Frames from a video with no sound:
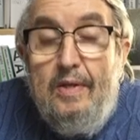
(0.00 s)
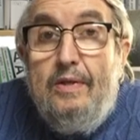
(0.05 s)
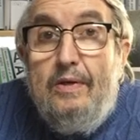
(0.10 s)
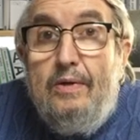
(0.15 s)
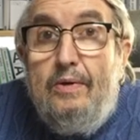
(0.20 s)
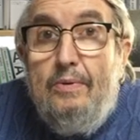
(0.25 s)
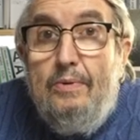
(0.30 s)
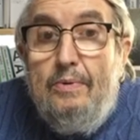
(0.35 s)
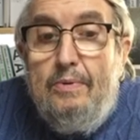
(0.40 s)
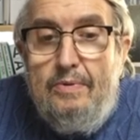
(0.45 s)

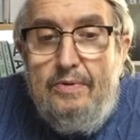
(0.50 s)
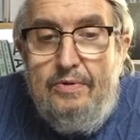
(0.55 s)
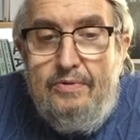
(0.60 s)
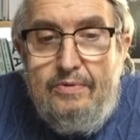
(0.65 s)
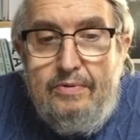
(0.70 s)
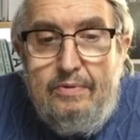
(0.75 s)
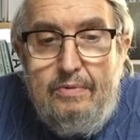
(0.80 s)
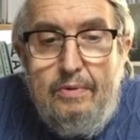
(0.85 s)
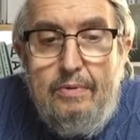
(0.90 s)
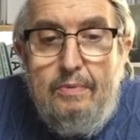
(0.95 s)
The
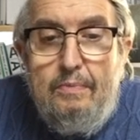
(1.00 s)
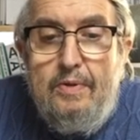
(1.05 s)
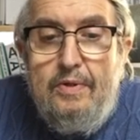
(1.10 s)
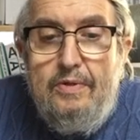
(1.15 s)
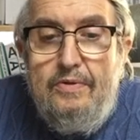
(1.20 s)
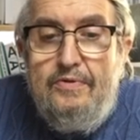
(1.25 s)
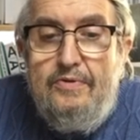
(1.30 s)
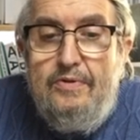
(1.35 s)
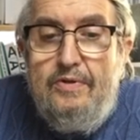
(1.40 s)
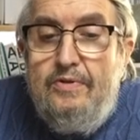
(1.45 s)
chorus group
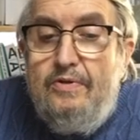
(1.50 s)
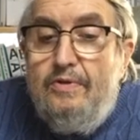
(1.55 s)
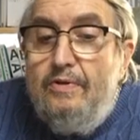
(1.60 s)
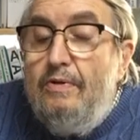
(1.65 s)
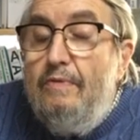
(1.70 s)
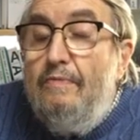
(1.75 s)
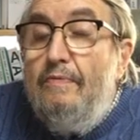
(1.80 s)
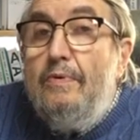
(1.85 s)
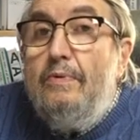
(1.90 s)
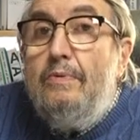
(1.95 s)

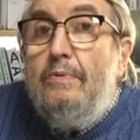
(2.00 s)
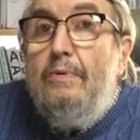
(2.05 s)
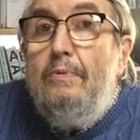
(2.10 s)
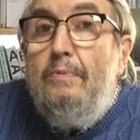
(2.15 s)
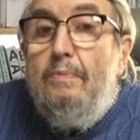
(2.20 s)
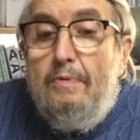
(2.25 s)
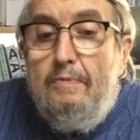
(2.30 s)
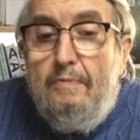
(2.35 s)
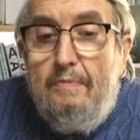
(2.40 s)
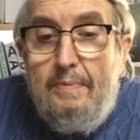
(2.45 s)
consists of a
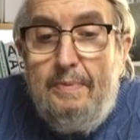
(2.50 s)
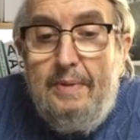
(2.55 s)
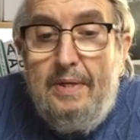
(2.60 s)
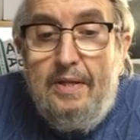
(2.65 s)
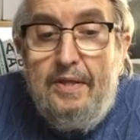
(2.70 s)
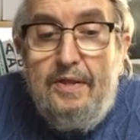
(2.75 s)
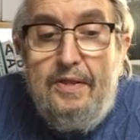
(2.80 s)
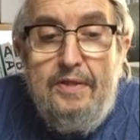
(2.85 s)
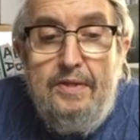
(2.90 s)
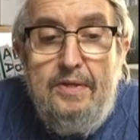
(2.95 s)
group of
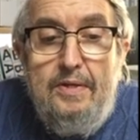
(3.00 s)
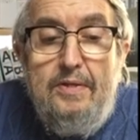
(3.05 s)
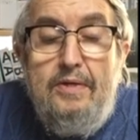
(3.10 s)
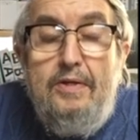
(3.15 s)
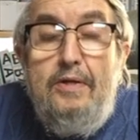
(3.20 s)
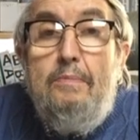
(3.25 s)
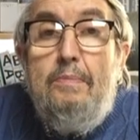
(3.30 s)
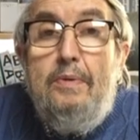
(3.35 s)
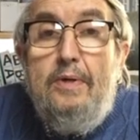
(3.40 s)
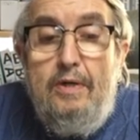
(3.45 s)
about
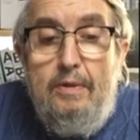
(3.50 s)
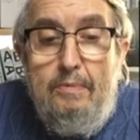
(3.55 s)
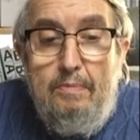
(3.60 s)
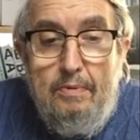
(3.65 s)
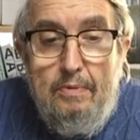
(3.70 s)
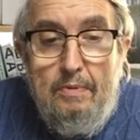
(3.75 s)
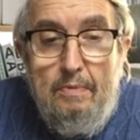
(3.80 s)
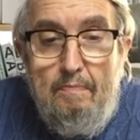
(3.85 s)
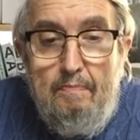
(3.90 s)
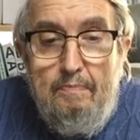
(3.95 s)
30
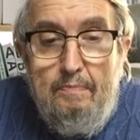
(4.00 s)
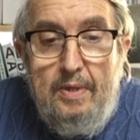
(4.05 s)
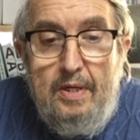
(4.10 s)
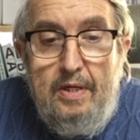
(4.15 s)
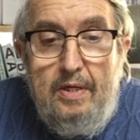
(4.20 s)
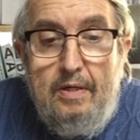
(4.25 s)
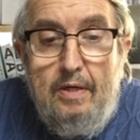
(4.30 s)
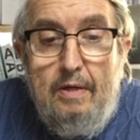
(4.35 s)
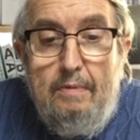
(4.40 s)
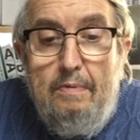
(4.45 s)
people
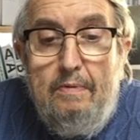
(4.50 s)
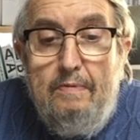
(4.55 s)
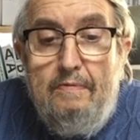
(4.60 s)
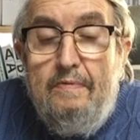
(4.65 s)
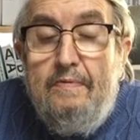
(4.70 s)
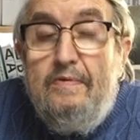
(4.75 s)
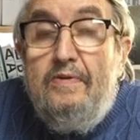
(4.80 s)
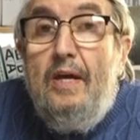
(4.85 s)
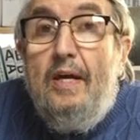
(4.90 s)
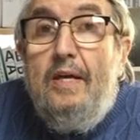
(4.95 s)
made up of
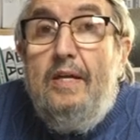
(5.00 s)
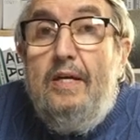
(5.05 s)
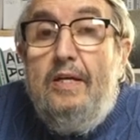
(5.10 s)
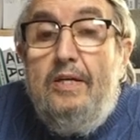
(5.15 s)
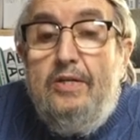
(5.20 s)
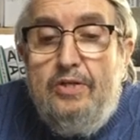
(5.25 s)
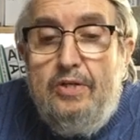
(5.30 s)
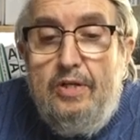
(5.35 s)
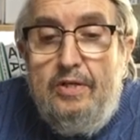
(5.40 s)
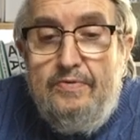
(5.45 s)

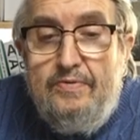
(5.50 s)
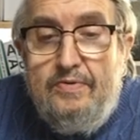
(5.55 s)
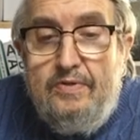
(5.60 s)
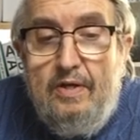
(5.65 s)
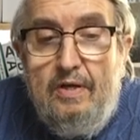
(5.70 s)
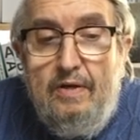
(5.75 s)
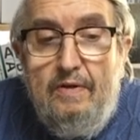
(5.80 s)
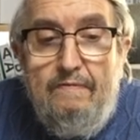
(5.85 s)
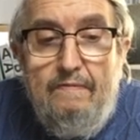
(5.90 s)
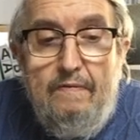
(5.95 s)
NHS
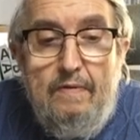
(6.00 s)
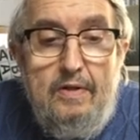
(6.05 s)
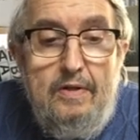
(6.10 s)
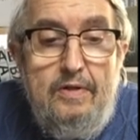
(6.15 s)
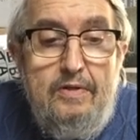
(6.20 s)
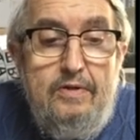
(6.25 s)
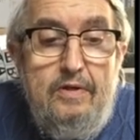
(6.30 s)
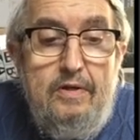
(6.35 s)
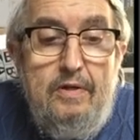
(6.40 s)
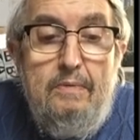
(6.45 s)
staff,
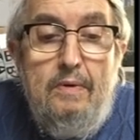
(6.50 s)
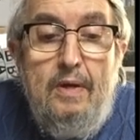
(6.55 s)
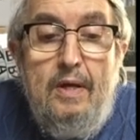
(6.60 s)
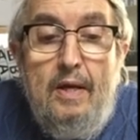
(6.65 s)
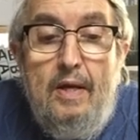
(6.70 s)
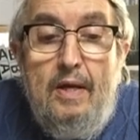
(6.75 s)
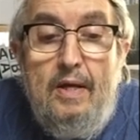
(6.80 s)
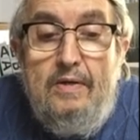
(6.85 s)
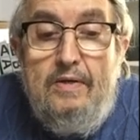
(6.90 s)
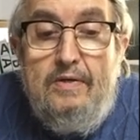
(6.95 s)

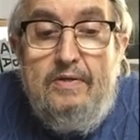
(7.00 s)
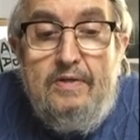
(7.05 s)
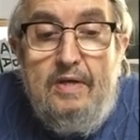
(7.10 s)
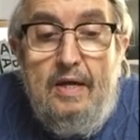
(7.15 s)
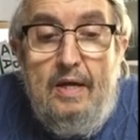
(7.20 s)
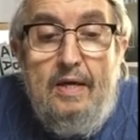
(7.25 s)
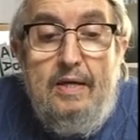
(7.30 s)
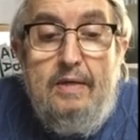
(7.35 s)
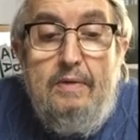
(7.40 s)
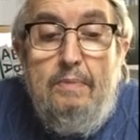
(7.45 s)
volunteers
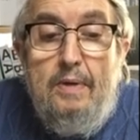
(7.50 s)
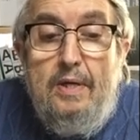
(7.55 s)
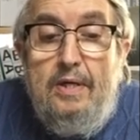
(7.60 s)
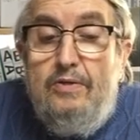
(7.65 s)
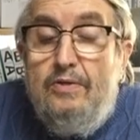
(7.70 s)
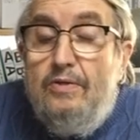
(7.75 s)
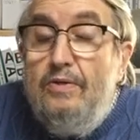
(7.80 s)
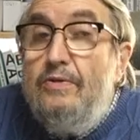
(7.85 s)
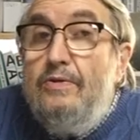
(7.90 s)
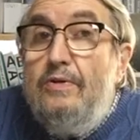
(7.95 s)
and
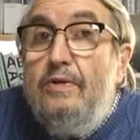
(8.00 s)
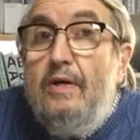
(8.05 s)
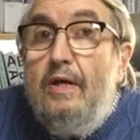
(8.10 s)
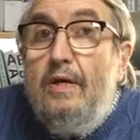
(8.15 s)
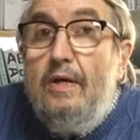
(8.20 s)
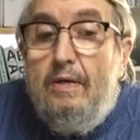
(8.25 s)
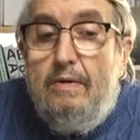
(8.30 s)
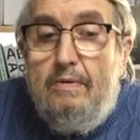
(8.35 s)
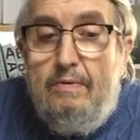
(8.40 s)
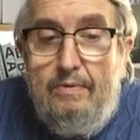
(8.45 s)
patients and
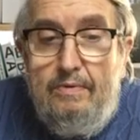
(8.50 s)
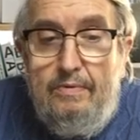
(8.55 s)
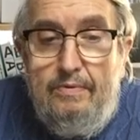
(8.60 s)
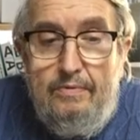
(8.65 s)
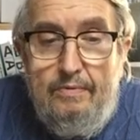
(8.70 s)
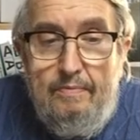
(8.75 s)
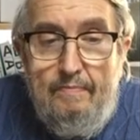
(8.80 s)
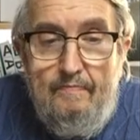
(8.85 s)
carers.